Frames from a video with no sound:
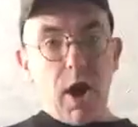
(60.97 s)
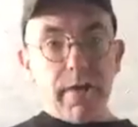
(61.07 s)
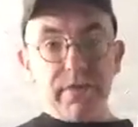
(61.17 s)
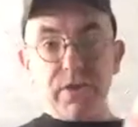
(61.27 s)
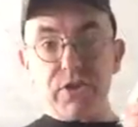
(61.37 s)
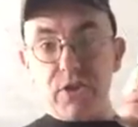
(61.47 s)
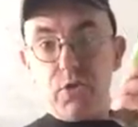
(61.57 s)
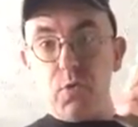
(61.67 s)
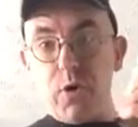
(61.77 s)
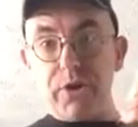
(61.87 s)
Obviously,
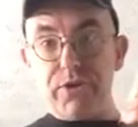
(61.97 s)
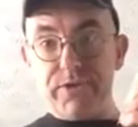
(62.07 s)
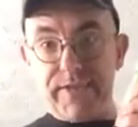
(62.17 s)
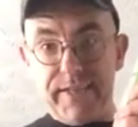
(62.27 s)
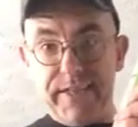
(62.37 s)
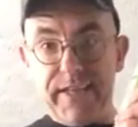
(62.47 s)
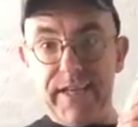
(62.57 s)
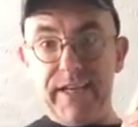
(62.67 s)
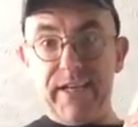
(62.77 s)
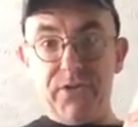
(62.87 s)
you want a good tin
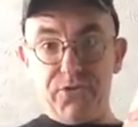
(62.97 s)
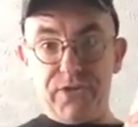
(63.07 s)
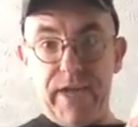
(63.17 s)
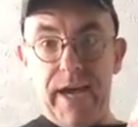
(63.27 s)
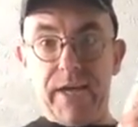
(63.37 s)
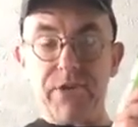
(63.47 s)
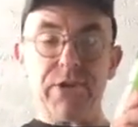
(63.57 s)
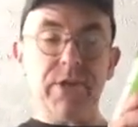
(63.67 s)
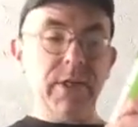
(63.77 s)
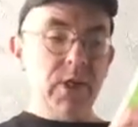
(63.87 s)
can in your
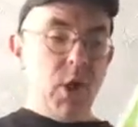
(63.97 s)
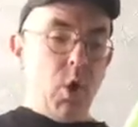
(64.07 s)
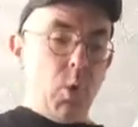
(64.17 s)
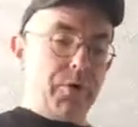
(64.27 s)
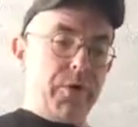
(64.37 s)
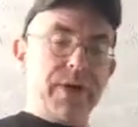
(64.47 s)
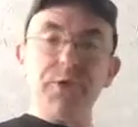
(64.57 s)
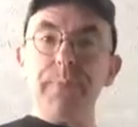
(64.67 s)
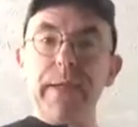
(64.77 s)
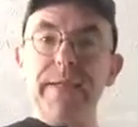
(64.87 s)
stash. When you're
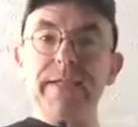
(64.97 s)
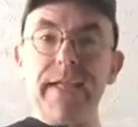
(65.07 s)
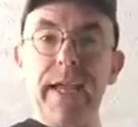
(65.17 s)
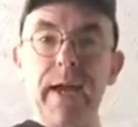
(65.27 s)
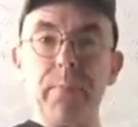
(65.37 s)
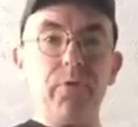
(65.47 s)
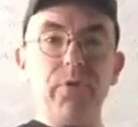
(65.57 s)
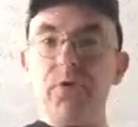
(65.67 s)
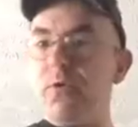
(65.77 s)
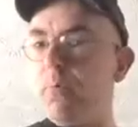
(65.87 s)
at your base camp, when
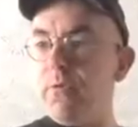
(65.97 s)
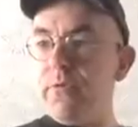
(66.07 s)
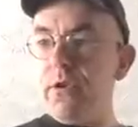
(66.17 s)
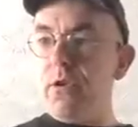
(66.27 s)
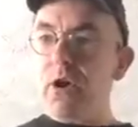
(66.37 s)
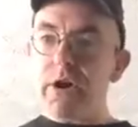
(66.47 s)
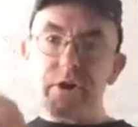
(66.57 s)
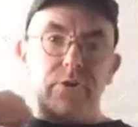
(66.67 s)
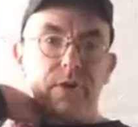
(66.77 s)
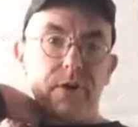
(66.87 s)
you're moving
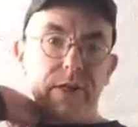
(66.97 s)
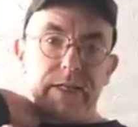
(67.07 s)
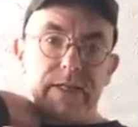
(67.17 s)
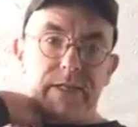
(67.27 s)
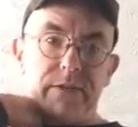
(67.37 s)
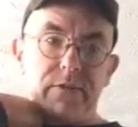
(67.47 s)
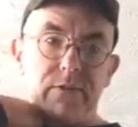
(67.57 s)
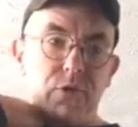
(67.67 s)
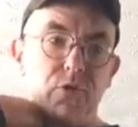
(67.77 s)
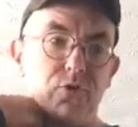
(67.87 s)
along and you're
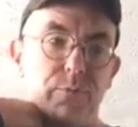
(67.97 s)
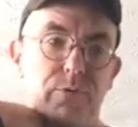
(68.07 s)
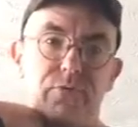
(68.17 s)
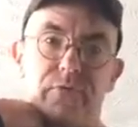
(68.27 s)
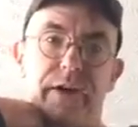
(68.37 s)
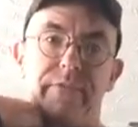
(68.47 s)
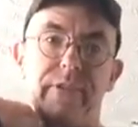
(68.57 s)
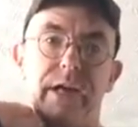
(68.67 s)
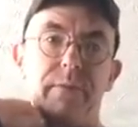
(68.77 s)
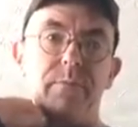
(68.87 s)
collecting usable
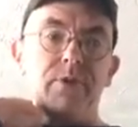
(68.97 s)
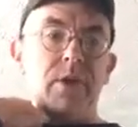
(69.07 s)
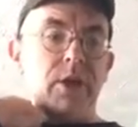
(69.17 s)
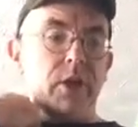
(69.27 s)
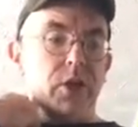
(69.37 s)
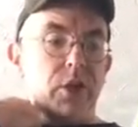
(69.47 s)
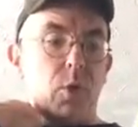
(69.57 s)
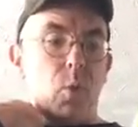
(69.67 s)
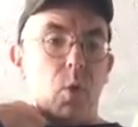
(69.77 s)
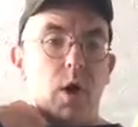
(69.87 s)
survival items, you're
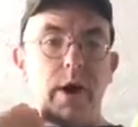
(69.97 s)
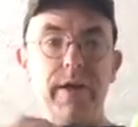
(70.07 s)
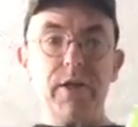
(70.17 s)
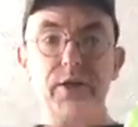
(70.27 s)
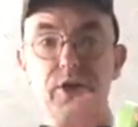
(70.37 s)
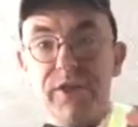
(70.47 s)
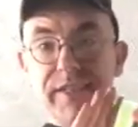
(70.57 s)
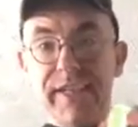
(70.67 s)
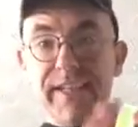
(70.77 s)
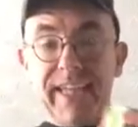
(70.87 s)
going to want a
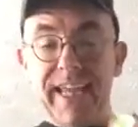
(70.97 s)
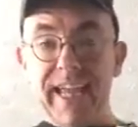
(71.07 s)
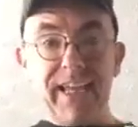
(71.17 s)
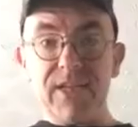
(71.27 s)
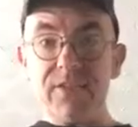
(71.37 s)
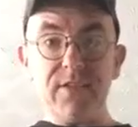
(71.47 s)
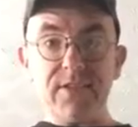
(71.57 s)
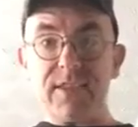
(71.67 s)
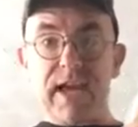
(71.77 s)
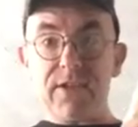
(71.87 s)
good tin can because
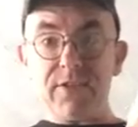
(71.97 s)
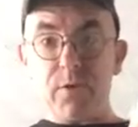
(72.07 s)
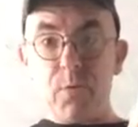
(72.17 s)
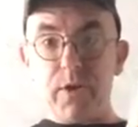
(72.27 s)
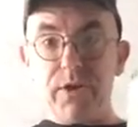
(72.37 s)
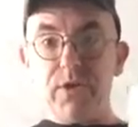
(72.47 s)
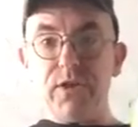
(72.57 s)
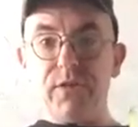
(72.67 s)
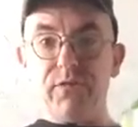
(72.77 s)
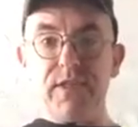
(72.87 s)
there's 1,001
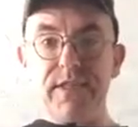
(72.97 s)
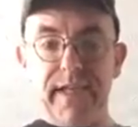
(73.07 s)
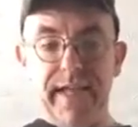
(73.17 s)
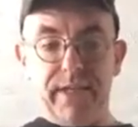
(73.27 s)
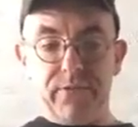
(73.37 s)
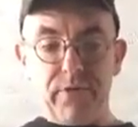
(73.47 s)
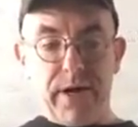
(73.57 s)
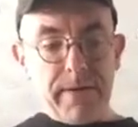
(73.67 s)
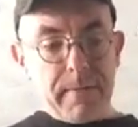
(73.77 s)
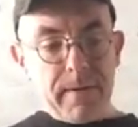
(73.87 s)
uses for these cans,
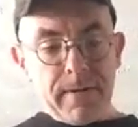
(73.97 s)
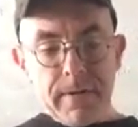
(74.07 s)
right?